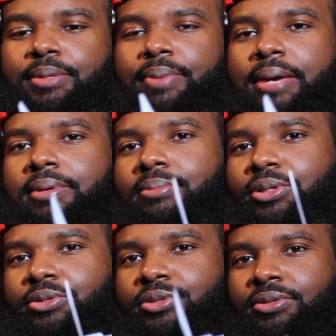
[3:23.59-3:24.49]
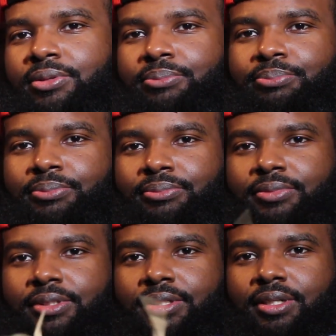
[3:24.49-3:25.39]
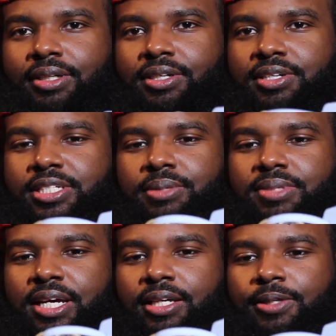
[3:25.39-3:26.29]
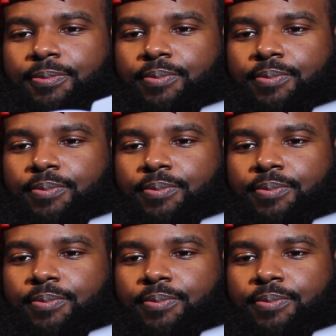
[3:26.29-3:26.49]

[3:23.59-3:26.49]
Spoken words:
baby blue zip tie.